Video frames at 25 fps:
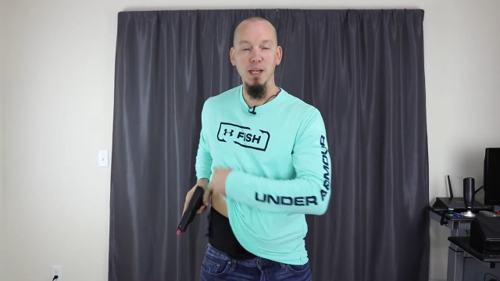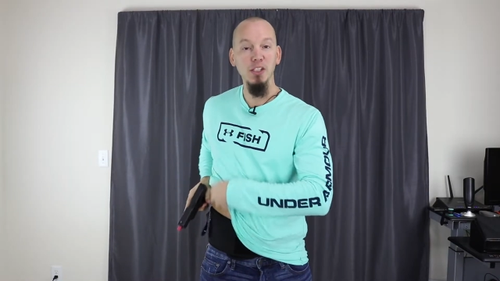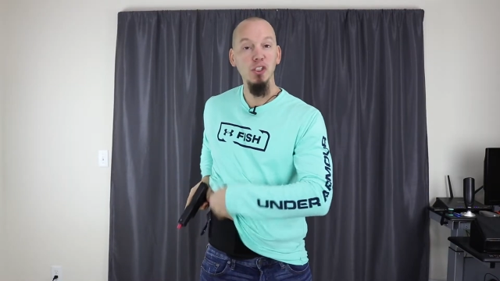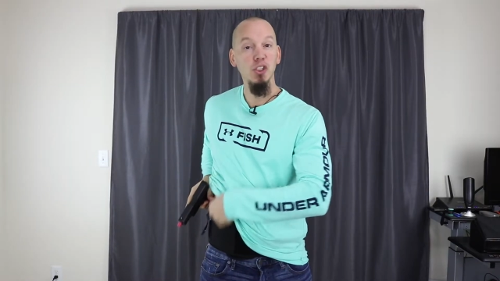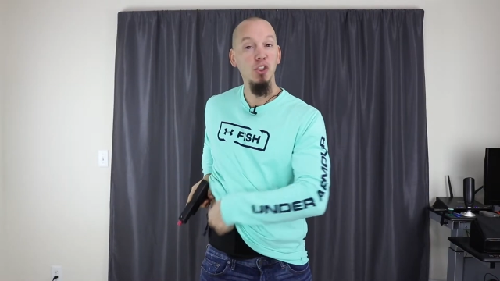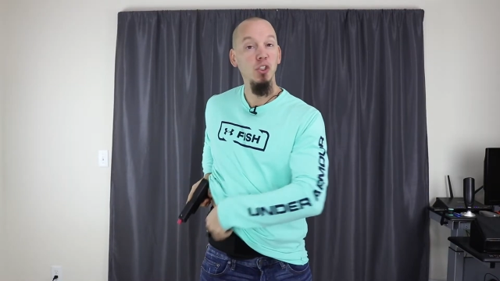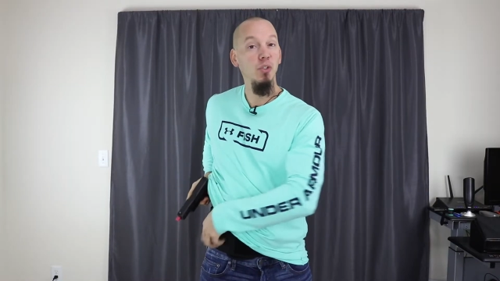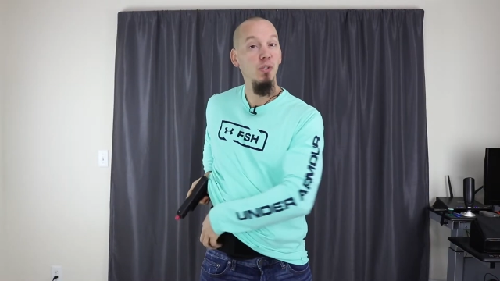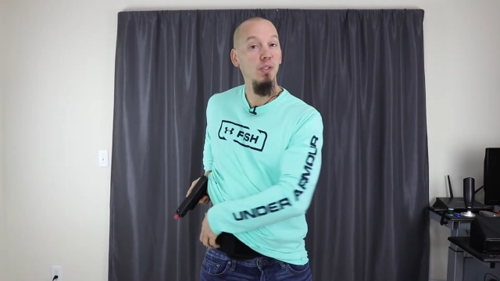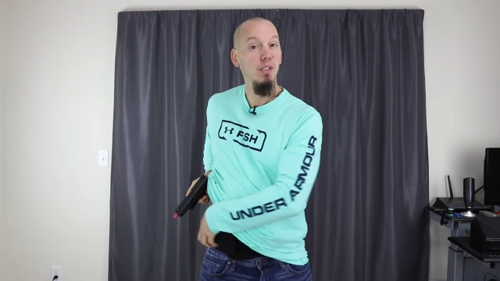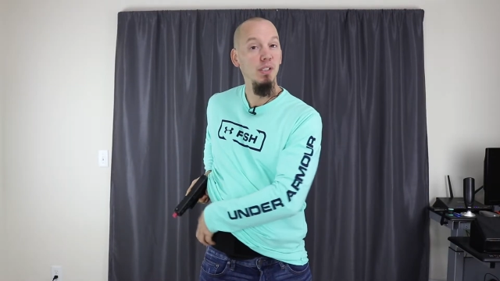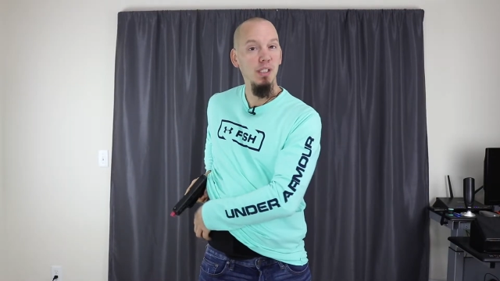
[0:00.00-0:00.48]

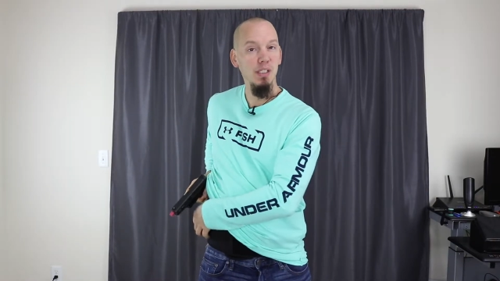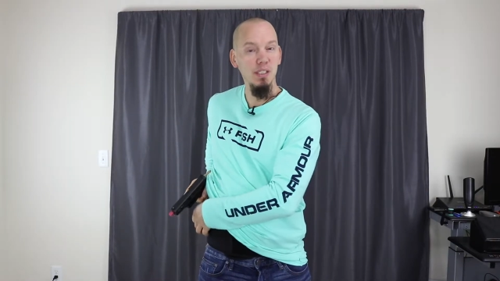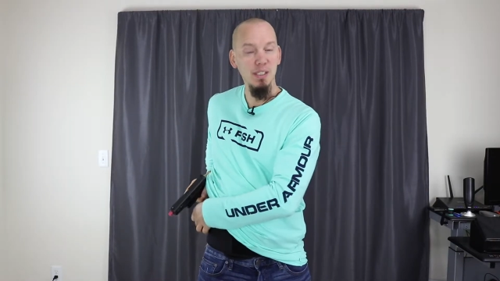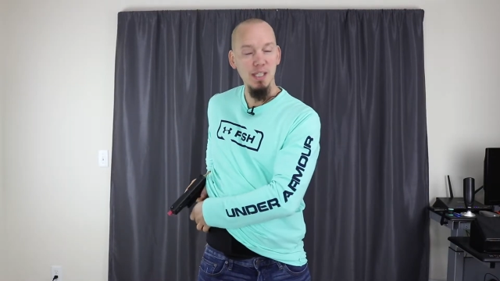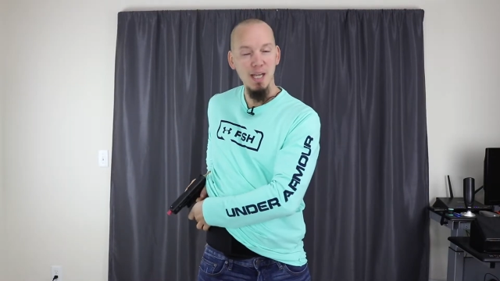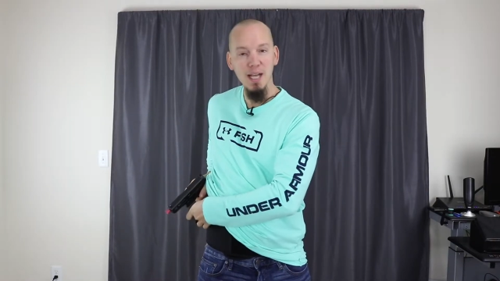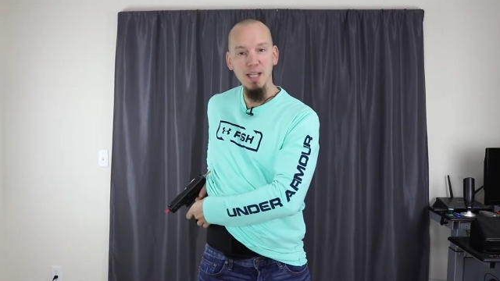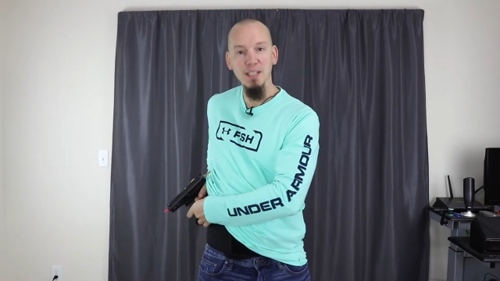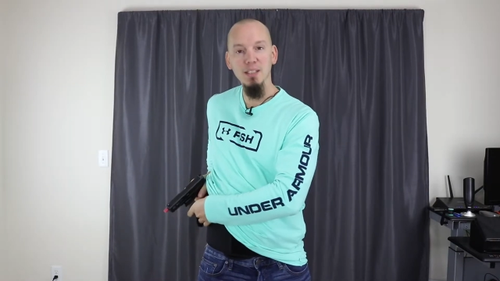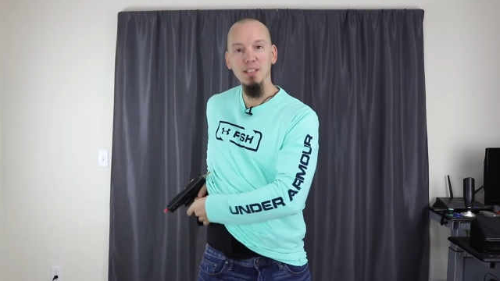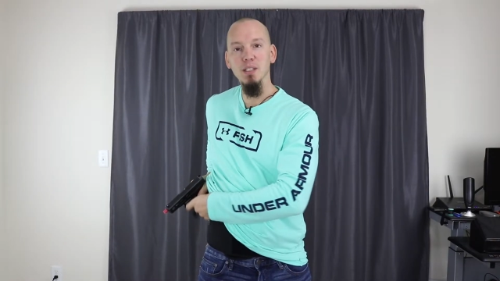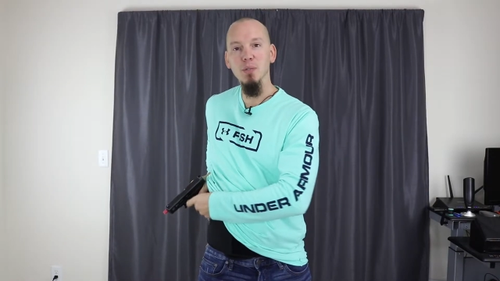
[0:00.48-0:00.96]
shooting the
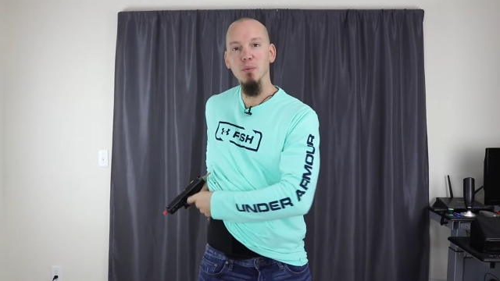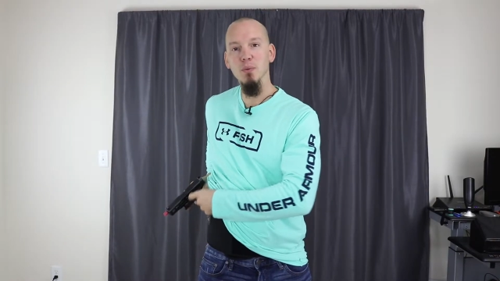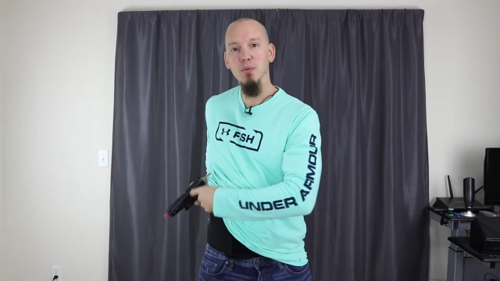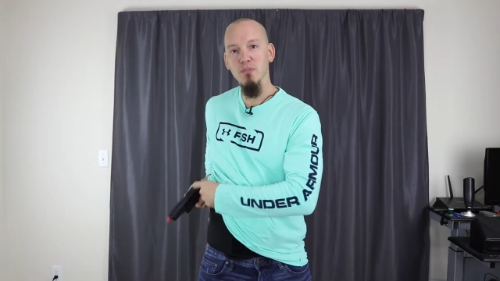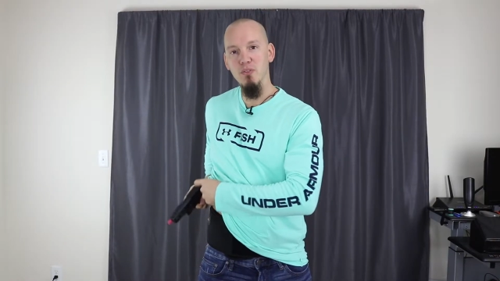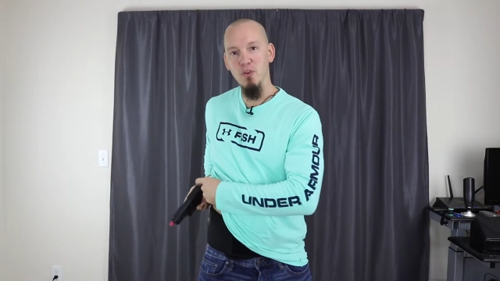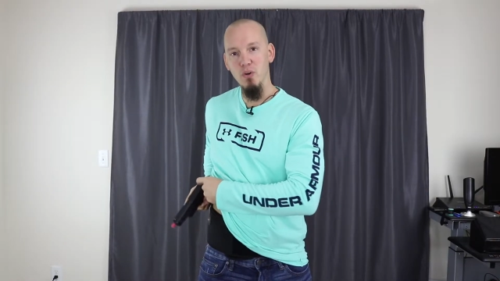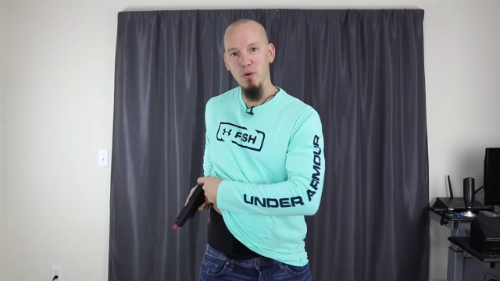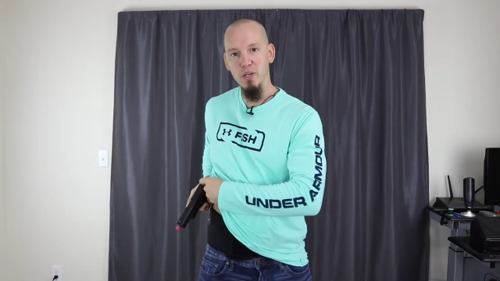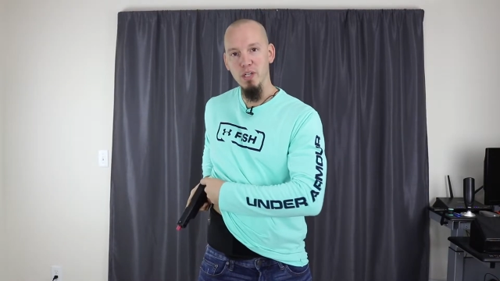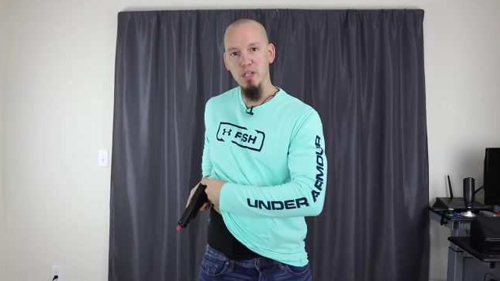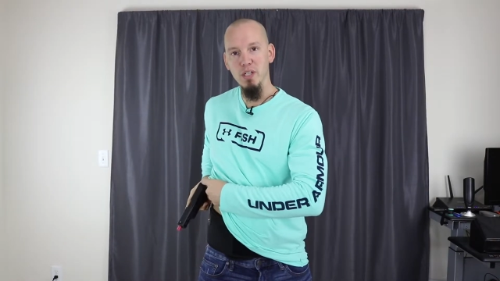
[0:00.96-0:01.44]
test that we've
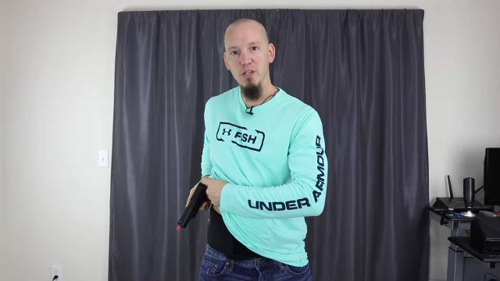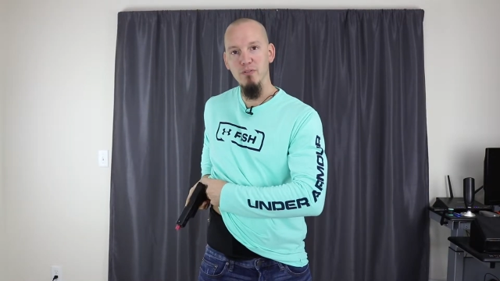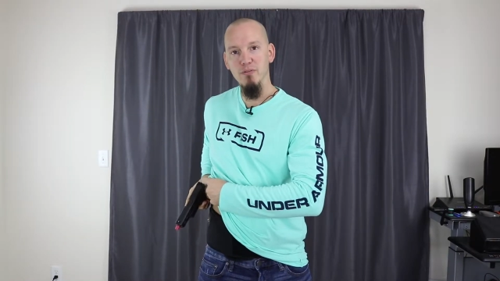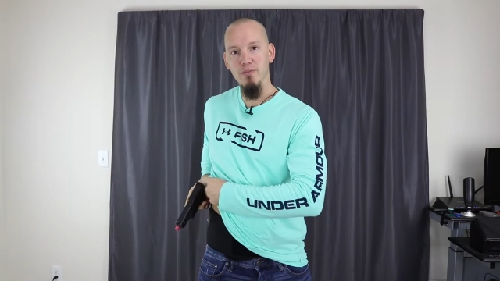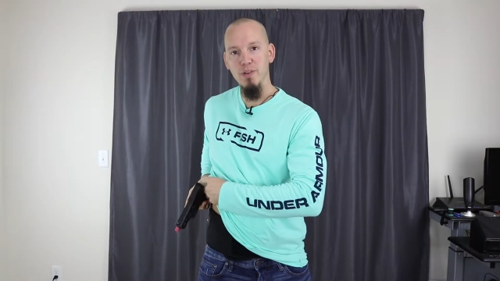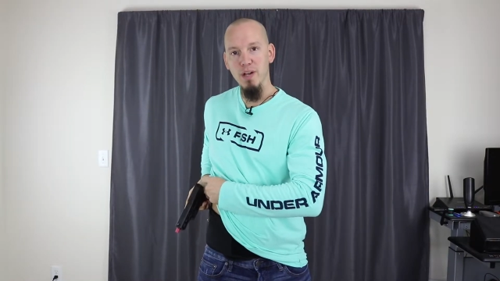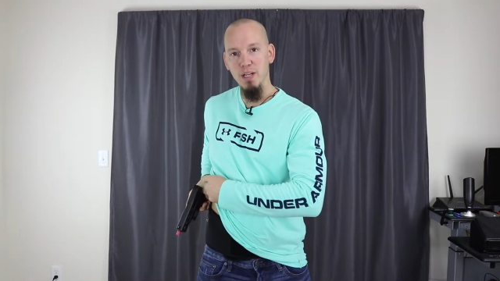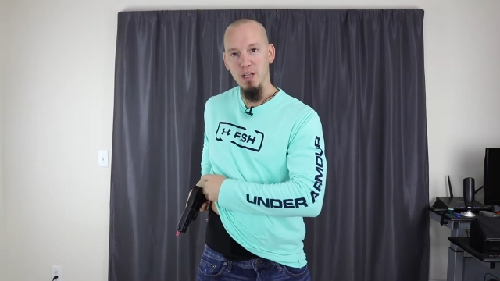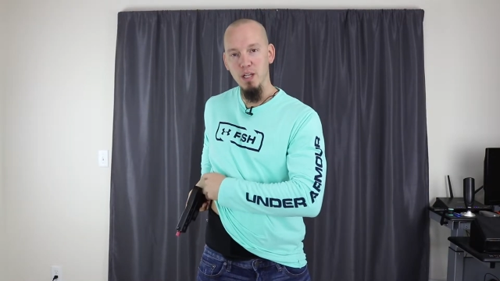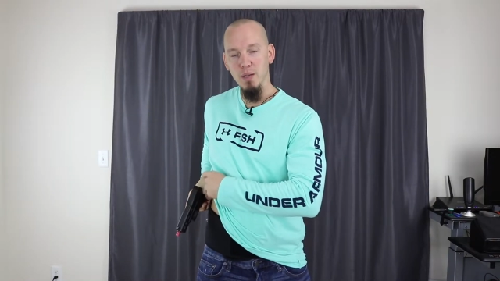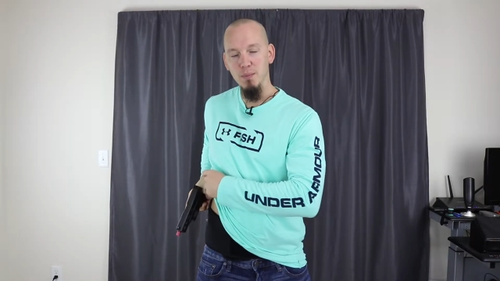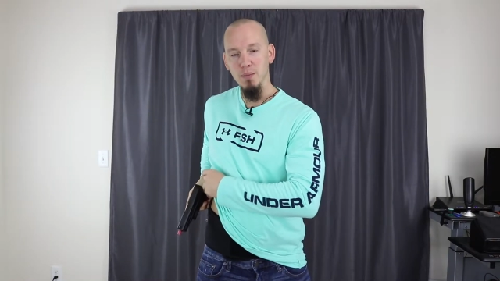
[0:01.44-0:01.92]
already
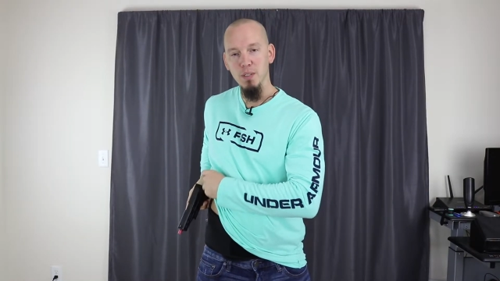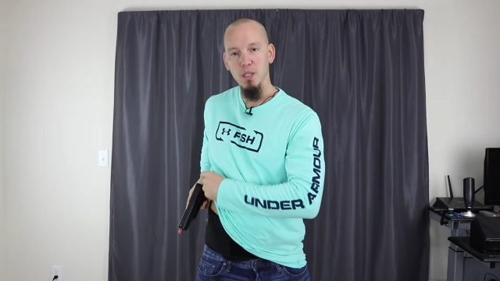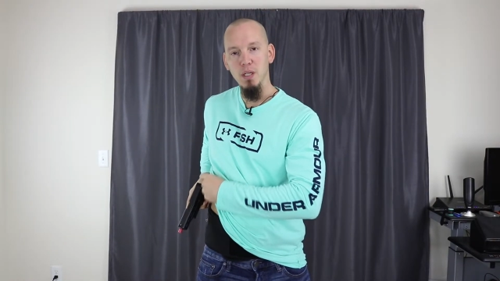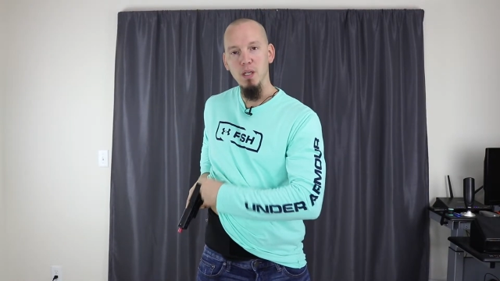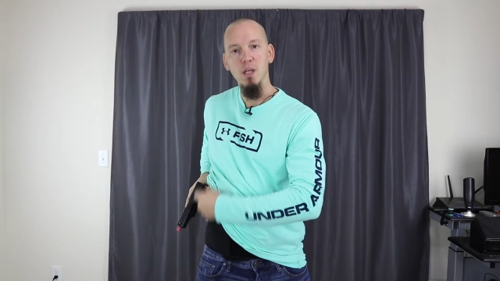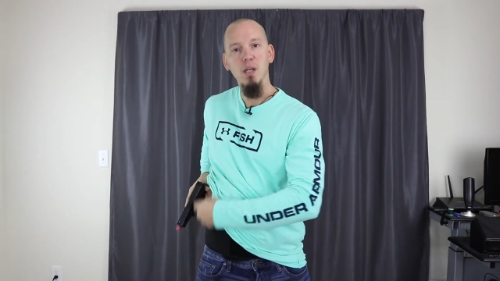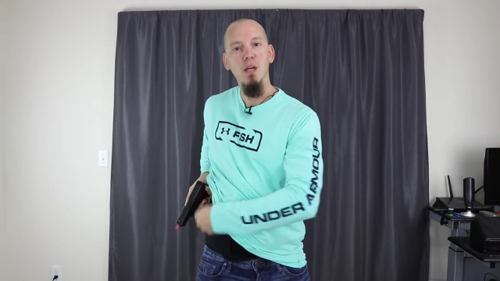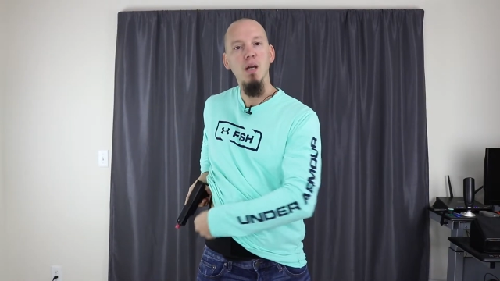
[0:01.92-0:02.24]
developed.